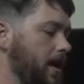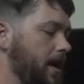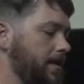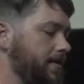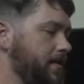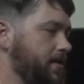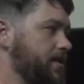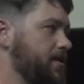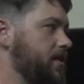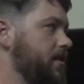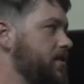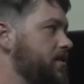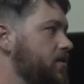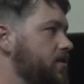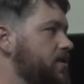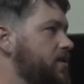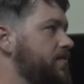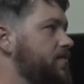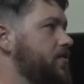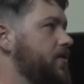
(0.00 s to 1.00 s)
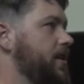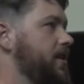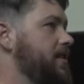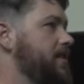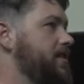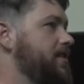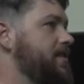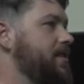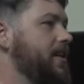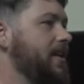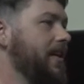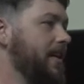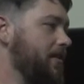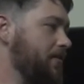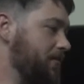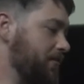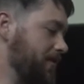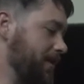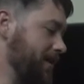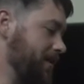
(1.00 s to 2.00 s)
And there's all sorts of trends. You can
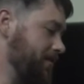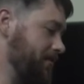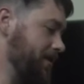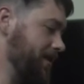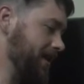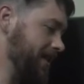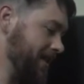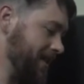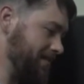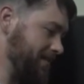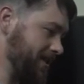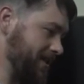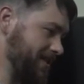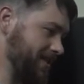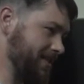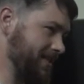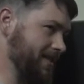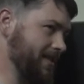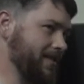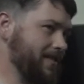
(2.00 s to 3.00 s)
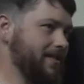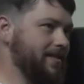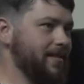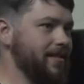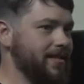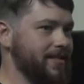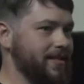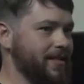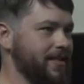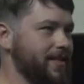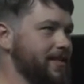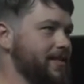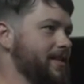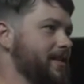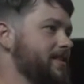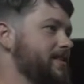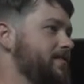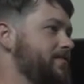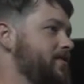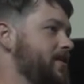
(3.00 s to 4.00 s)
get really, really deep into the
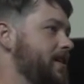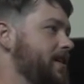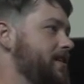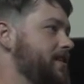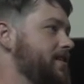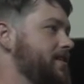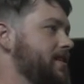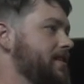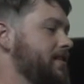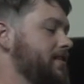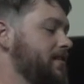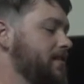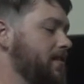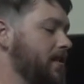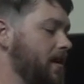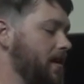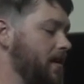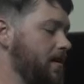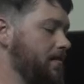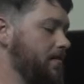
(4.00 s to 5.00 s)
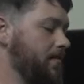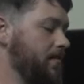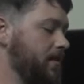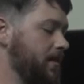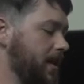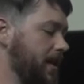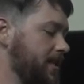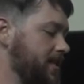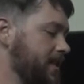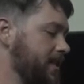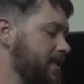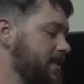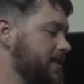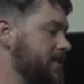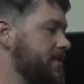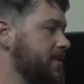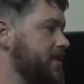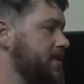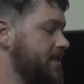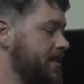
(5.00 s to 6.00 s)
statistics of trends. And um, like I said,
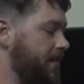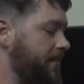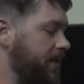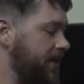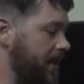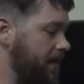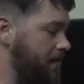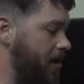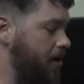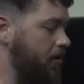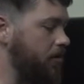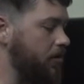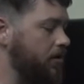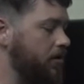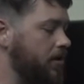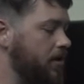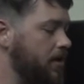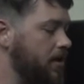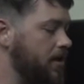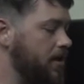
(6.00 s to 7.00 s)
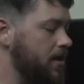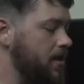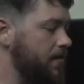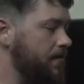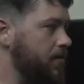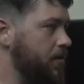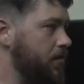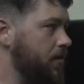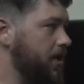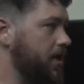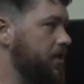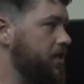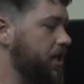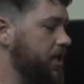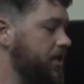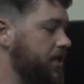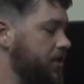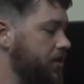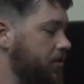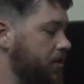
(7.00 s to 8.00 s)
this is a seven-day model. If you were to
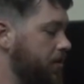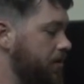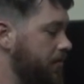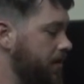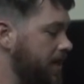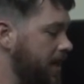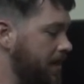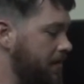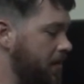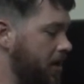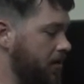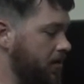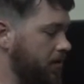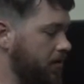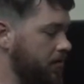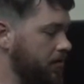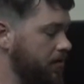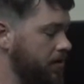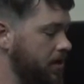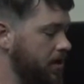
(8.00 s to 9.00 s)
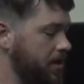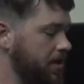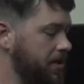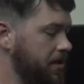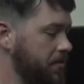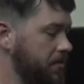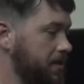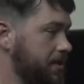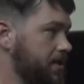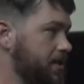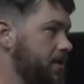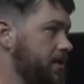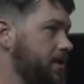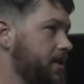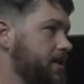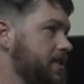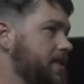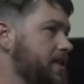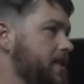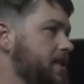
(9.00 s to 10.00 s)
change it to a three-day model, you would start
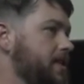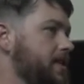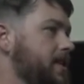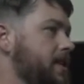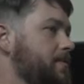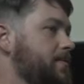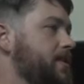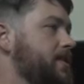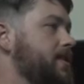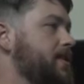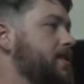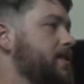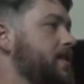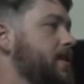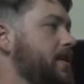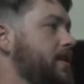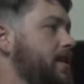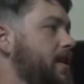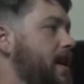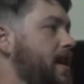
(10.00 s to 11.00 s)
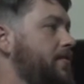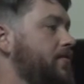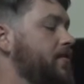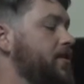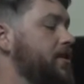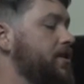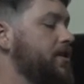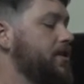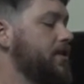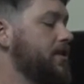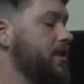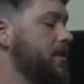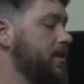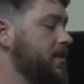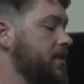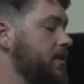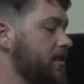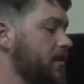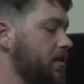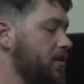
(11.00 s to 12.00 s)
to see the dips in the average.
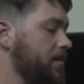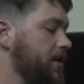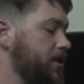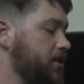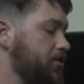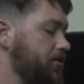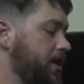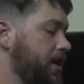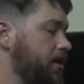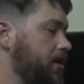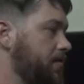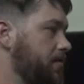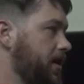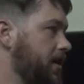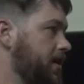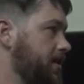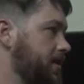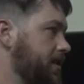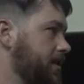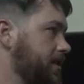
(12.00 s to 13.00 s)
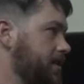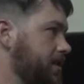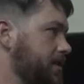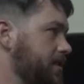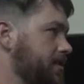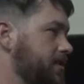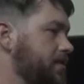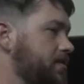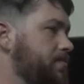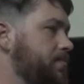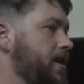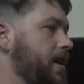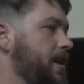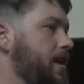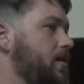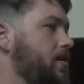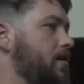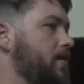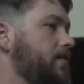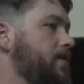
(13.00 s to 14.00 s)
It's a little bit straighter because it's spread
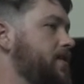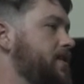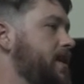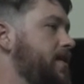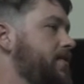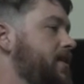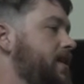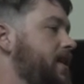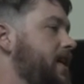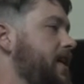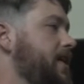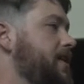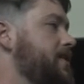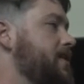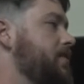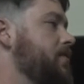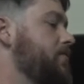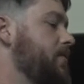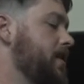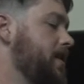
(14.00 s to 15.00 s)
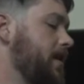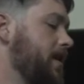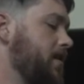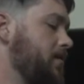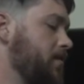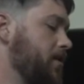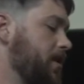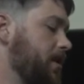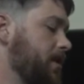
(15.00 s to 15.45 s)
out over seven days. And the way that that